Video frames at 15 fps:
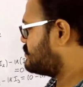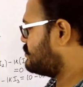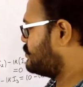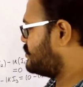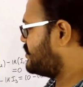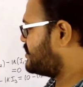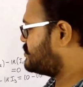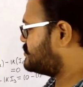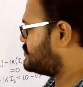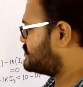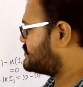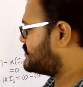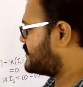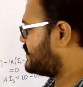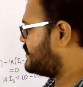Going to the
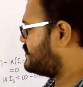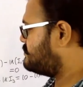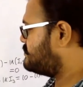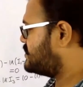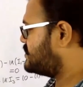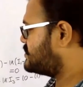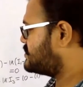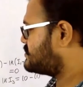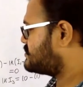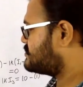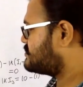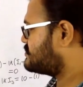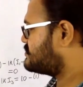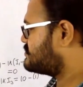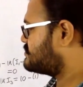second mesh,
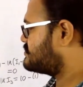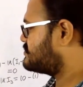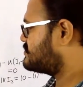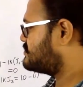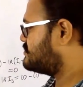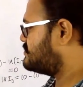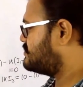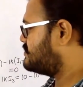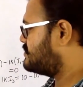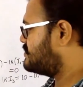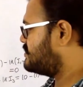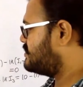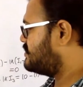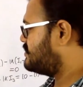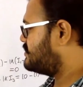
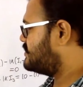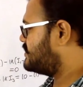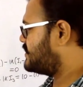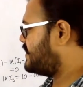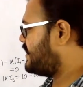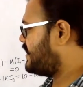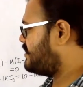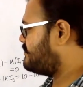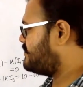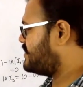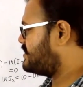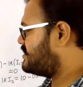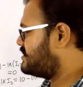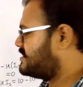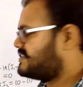the
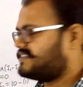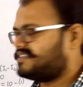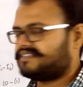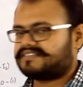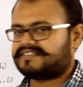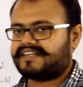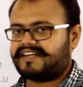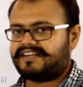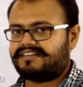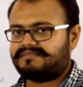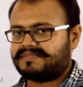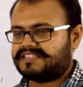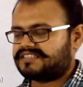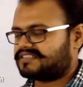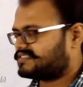KVL in the second
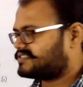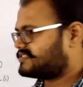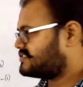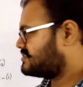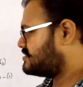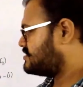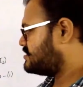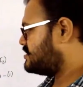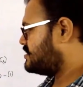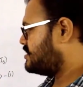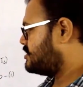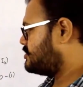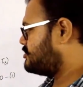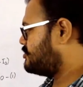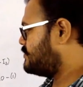mesh,
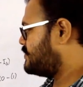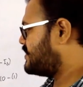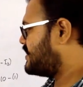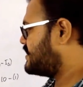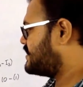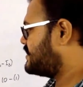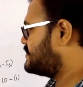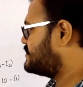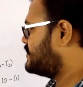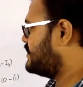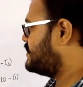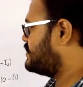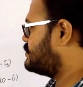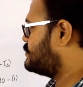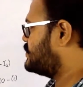you will be getting the
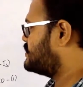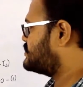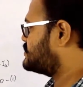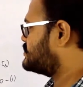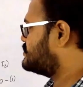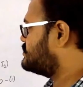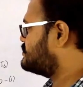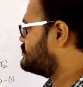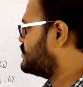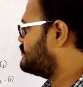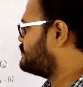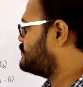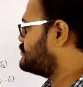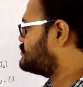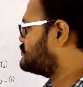equation.
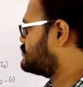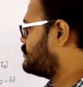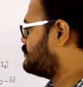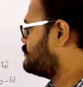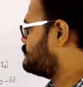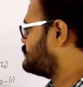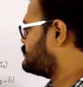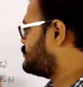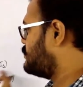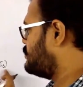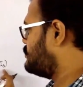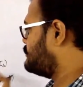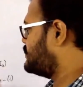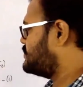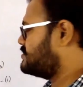If you
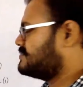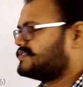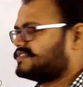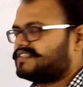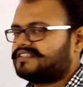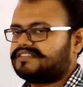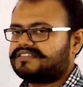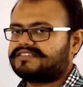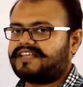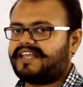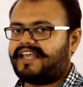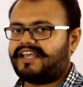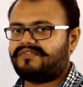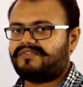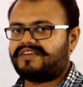solve it using this
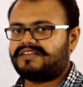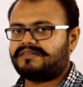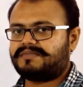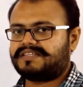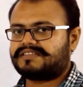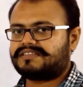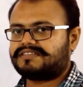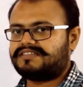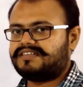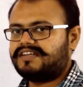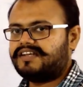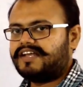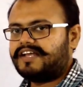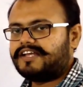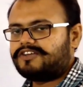KVL method,
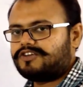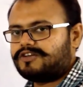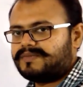you